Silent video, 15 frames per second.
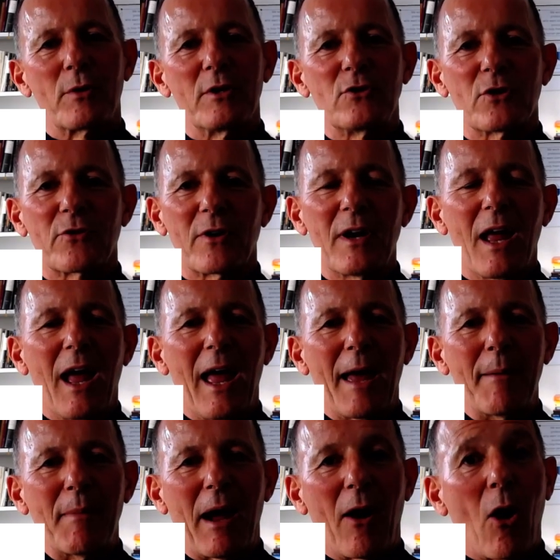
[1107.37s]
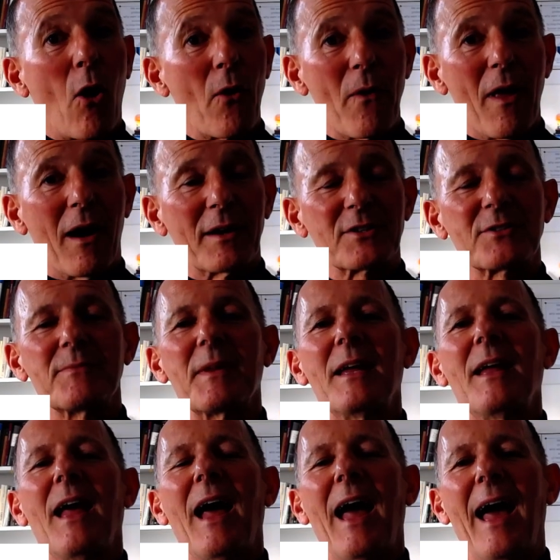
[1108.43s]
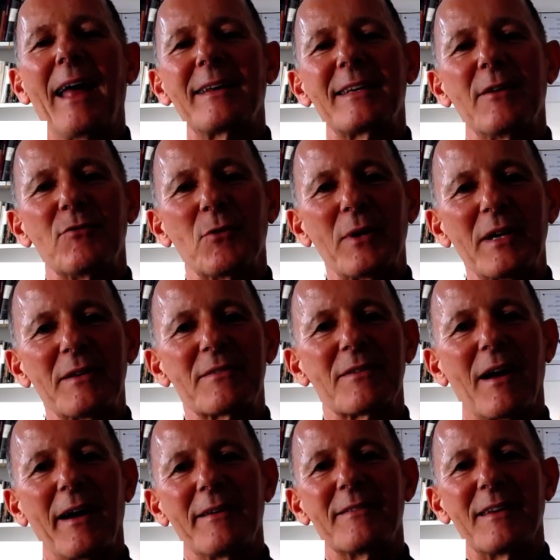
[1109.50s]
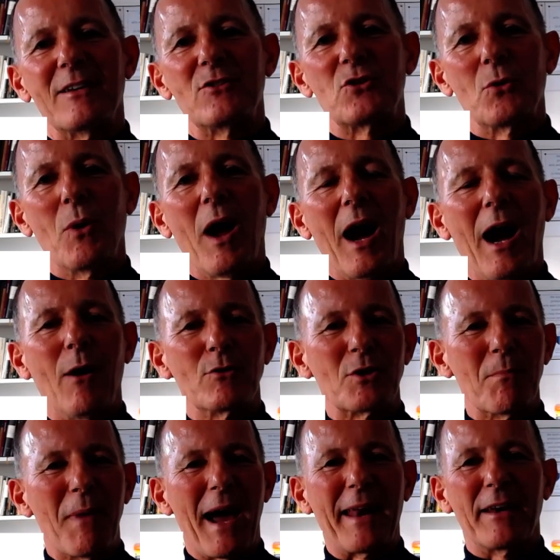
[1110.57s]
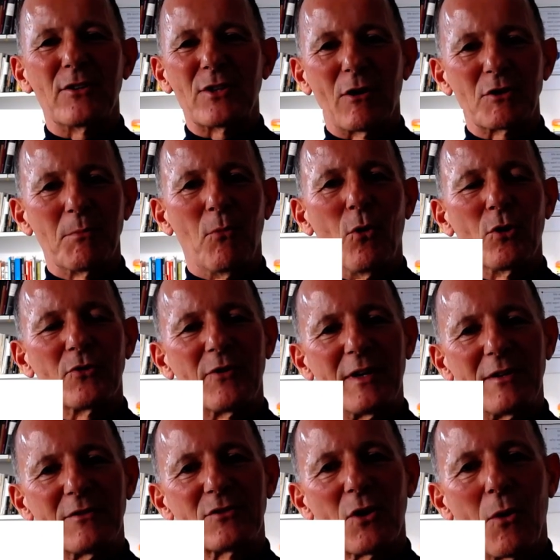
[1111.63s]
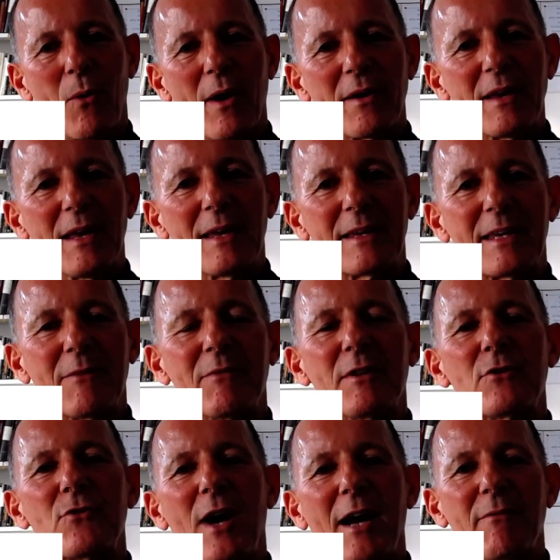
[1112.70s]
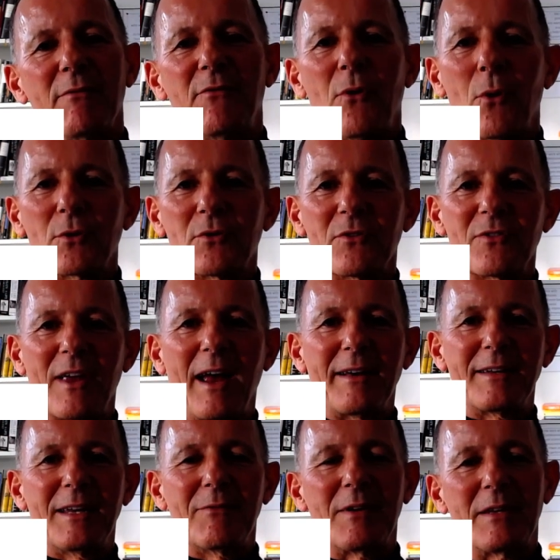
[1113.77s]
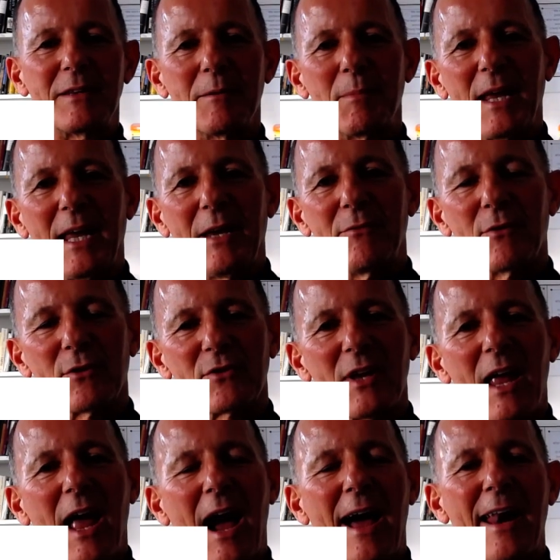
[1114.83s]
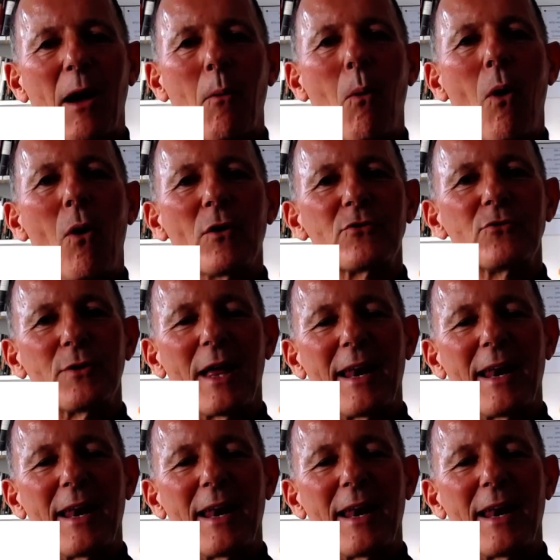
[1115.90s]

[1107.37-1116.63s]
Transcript: each other or not, and gives you insights into how to manage, how to motivate and so on, given the driving forces and giving the behaviours. And I walk through that